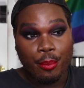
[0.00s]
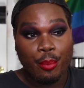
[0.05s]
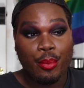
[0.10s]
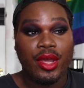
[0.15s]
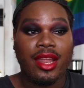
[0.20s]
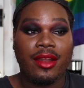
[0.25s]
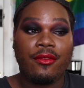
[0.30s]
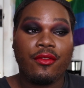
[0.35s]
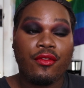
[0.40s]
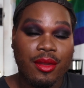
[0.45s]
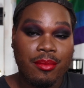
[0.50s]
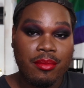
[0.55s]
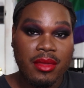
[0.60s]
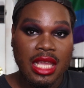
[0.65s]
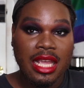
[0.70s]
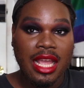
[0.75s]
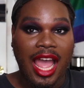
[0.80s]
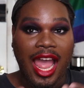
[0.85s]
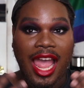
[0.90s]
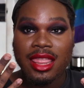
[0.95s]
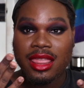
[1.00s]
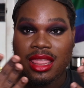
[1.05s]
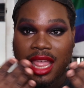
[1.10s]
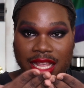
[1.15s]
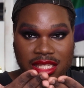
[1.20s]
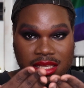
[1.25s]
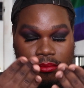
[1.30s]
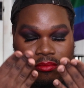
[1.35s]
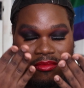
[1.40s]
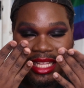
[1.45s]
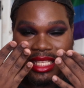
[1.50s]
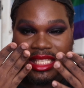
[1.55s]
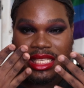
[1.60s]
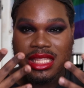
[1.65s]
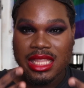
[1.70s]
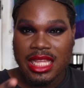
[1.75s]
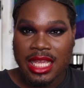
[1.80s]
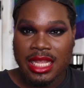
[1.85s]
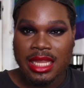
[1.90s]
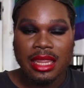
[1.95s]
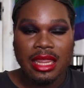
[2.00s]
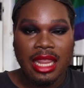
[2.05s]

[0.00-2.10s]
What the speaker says: But for me, I like something that's thin,